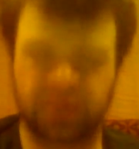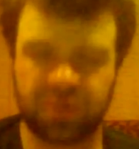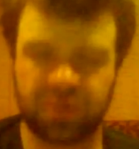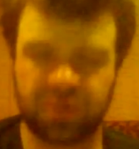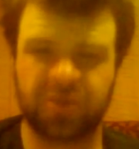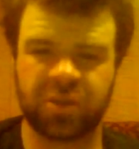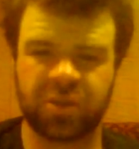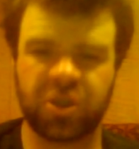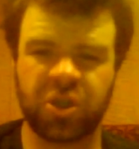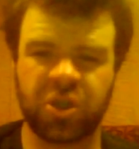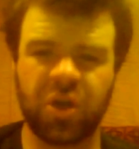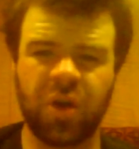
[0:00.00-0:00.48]

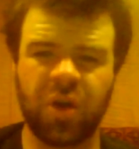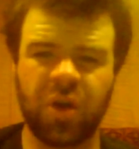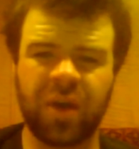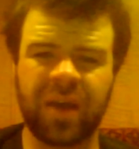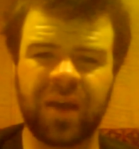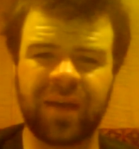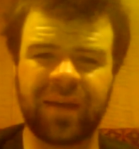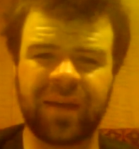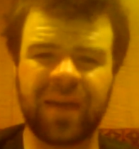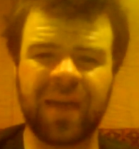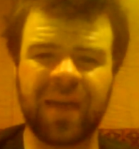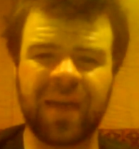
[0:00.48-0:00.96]
So
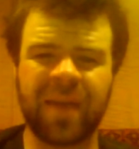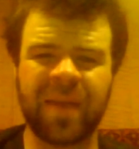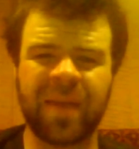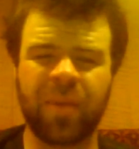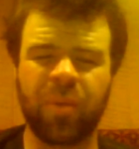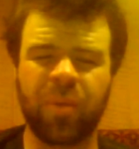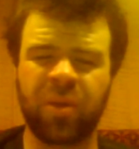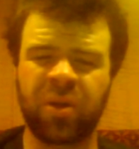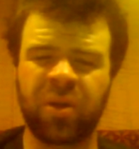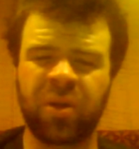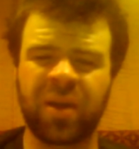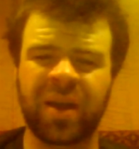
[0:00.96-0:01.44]
at that
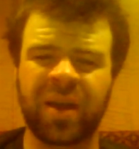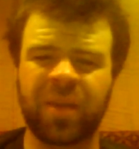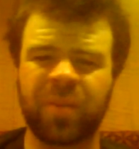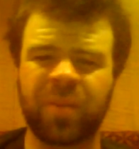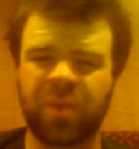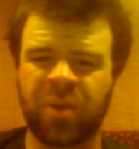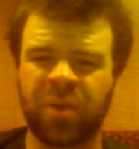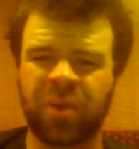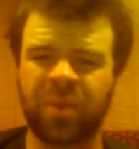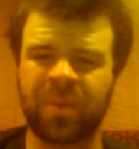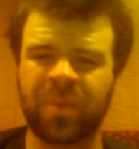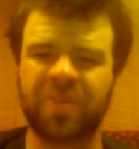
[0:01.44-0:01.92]
point, I had
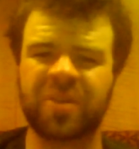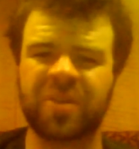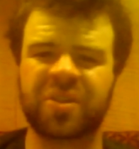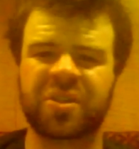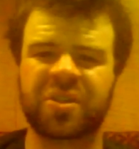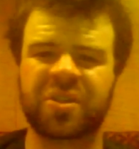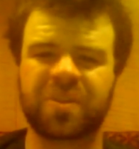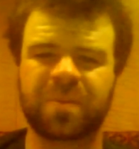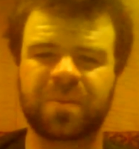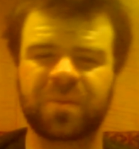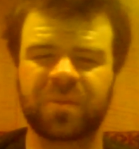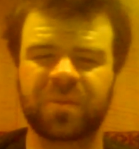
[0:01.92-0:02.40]
pretty
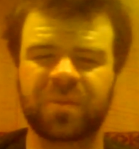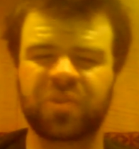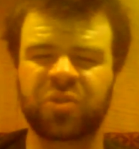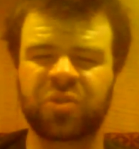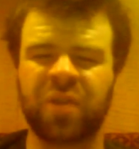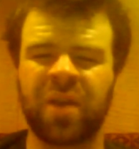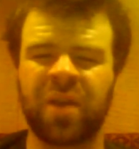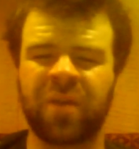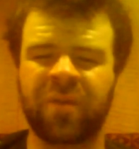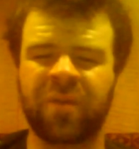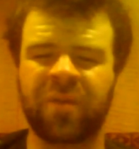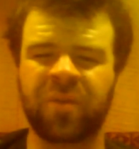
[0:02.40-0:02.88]
much
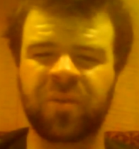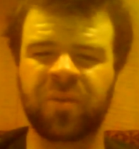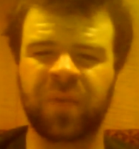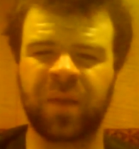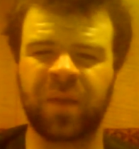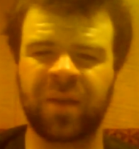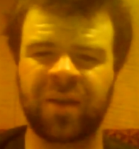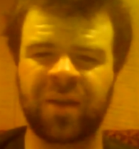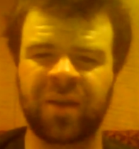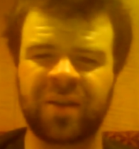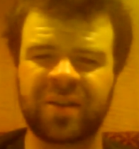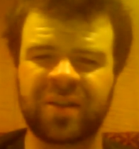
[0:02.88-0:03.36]
traveled
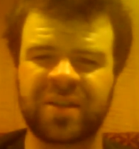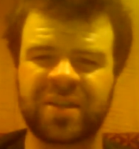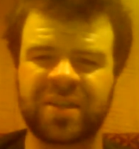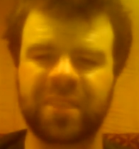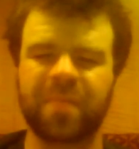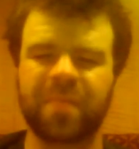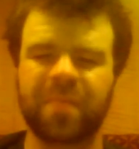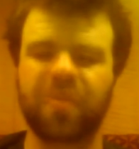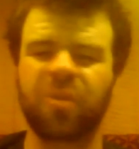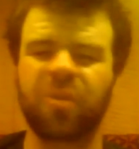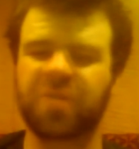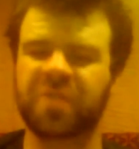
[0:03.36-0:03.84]
around and
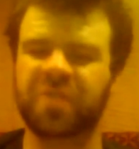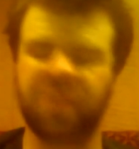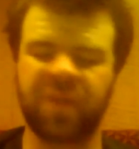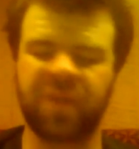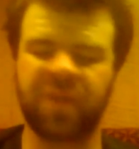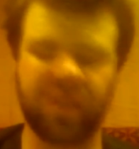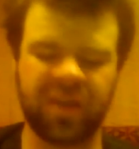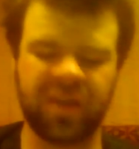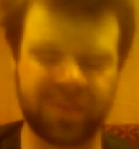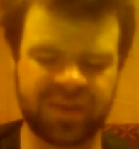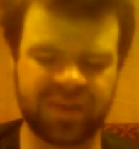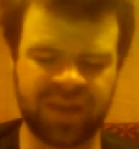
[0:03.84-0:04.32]
seen most of
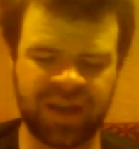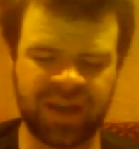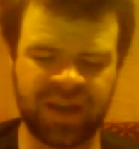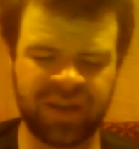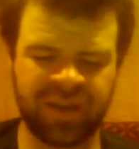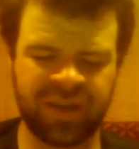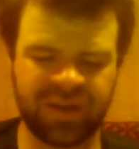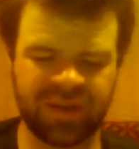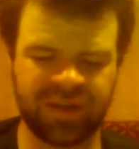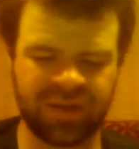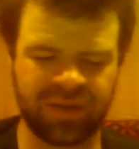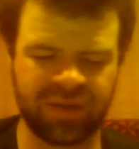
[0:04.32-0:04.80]
Ellis
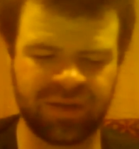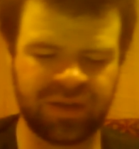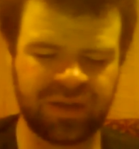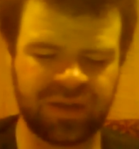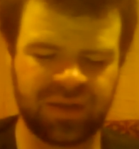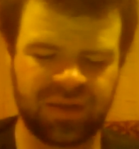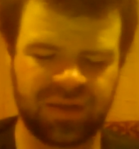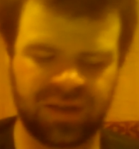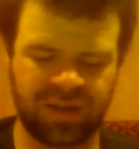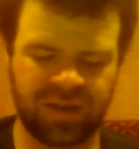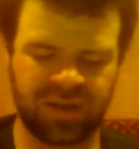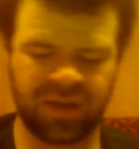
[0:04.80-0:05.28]
Island,
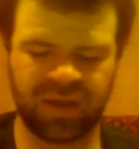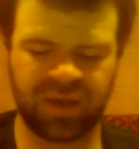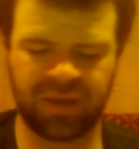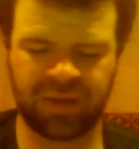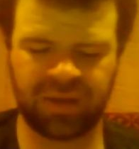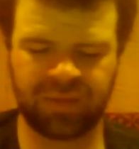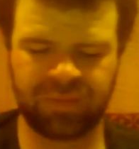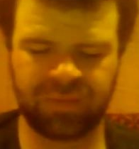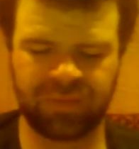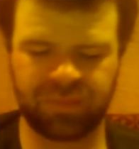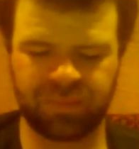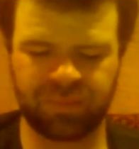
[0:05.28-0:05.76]

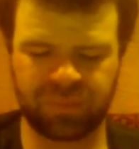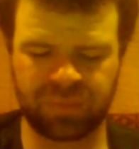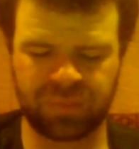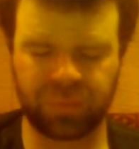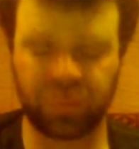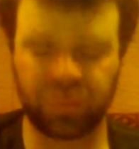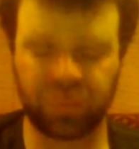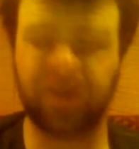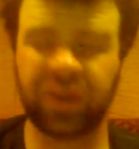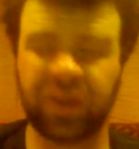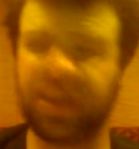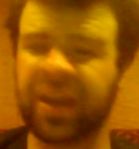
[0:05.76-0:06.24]
and
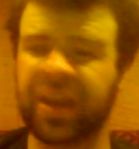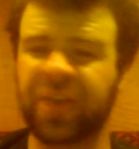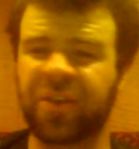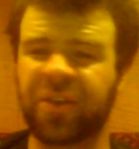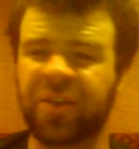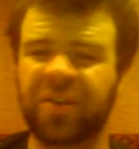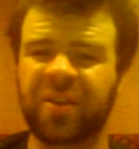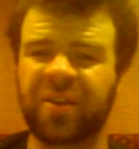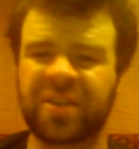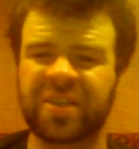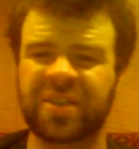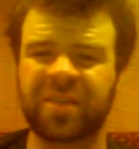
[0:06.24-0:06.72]
really
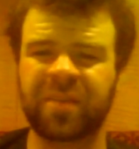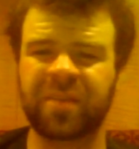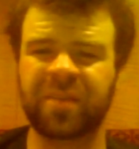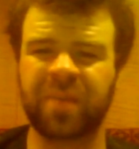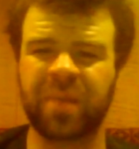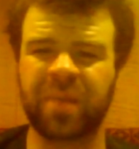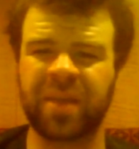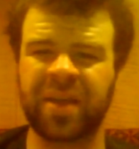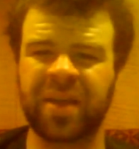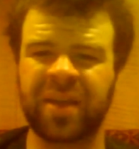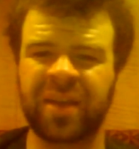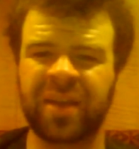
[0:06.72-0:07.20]
interesting
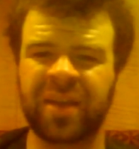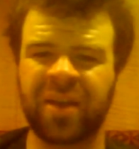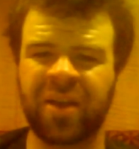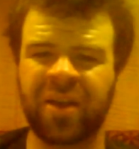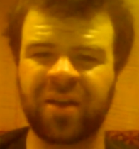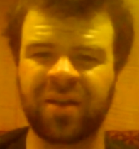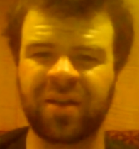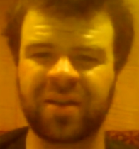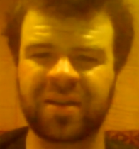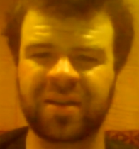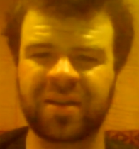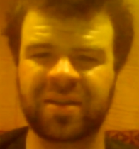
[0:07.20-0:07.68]
being there.
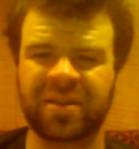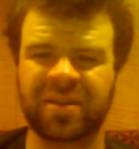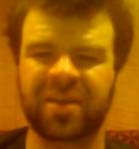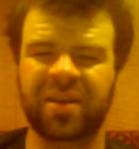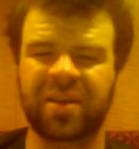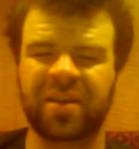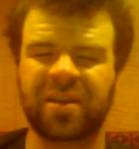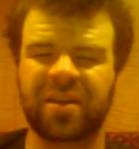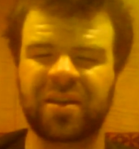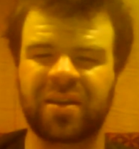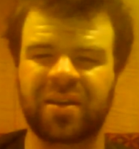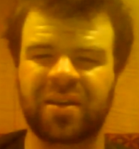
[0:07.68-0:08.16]
And
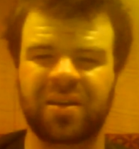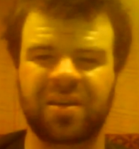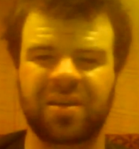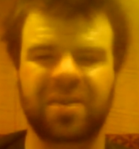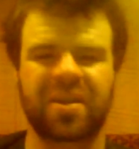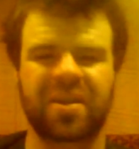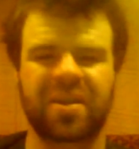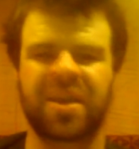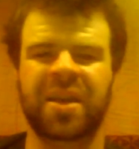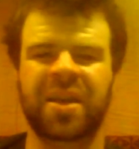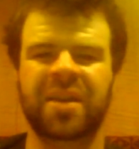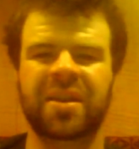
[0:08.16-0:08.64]

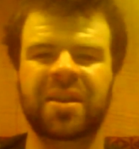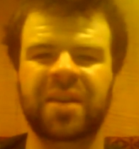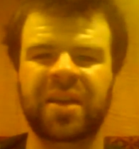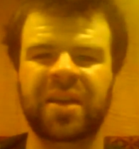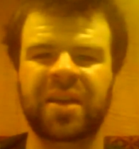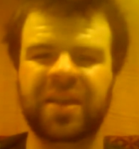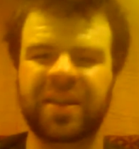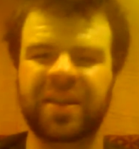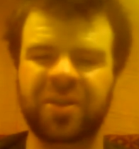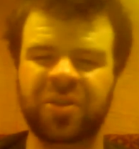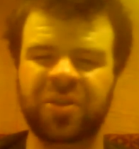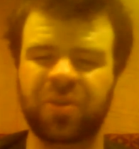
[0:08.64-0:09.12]

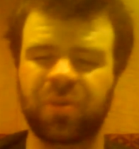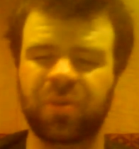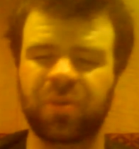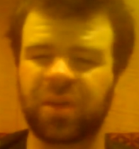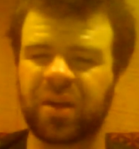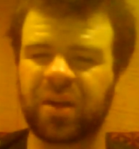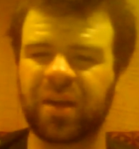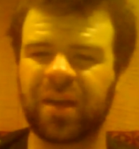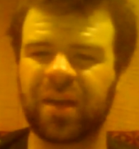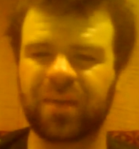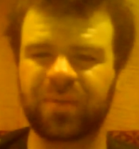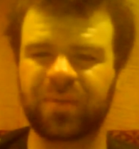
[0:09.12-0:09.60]
again, the tour
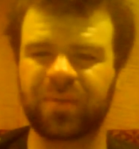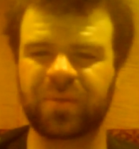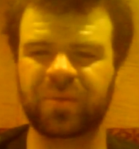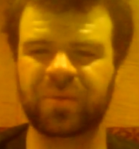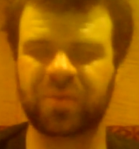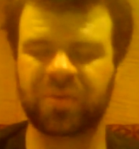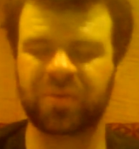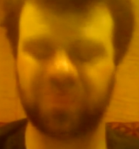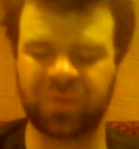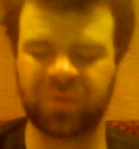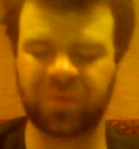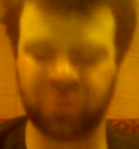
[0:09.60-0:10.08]
guide was
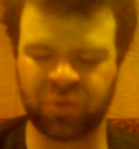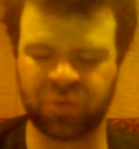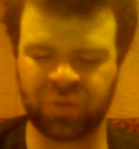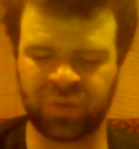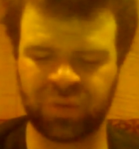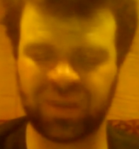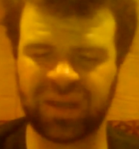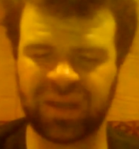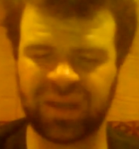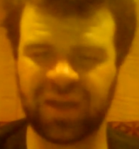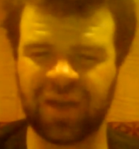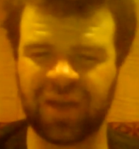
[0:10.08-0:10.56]

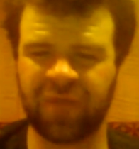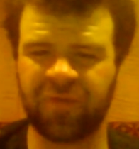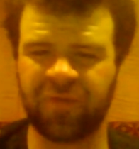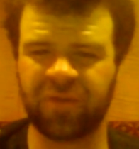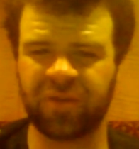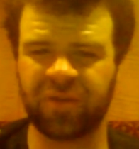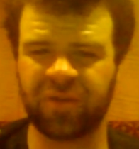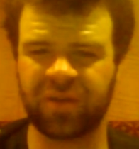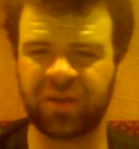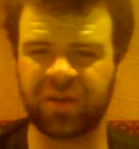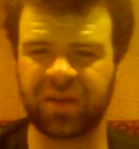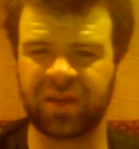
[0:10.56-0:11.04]
really
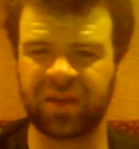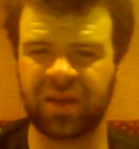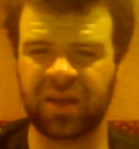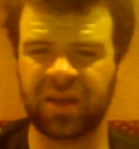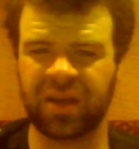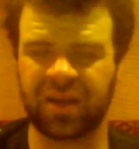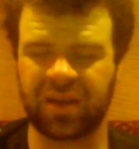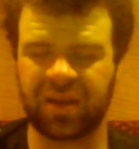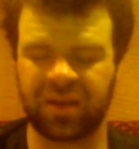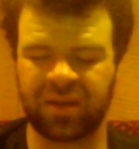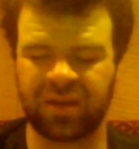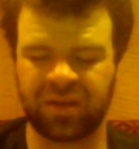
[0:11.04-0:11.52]
helpful, and
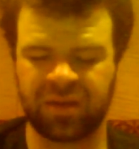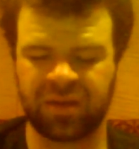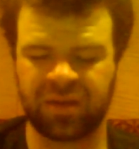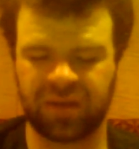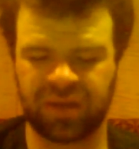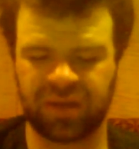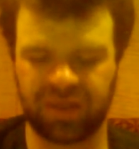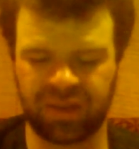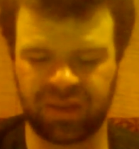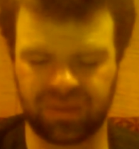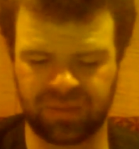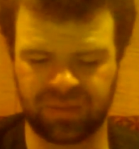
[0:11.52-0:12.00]

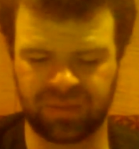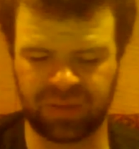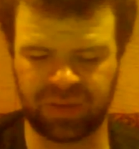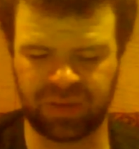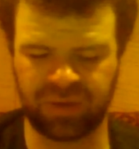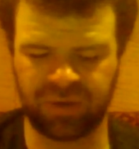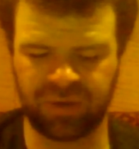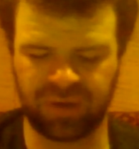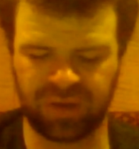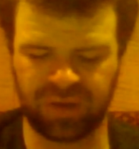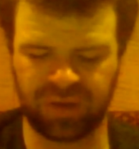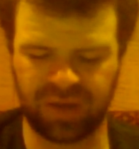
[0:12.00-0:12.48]
I
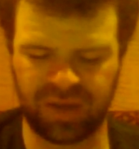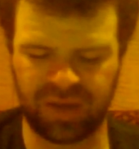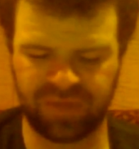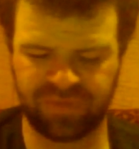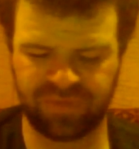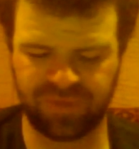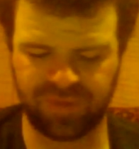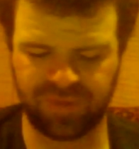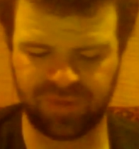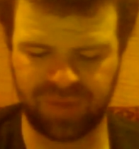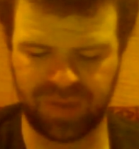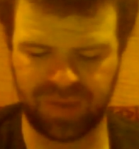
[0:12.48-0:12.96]
learned a lot
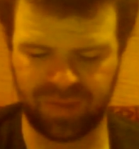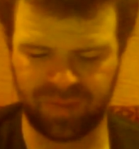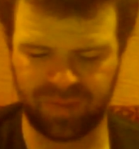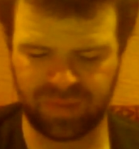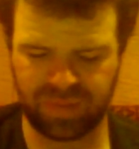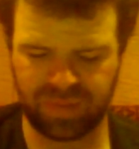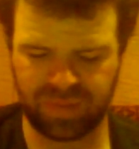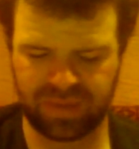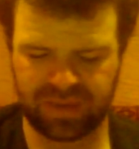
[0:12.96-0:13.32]
from him.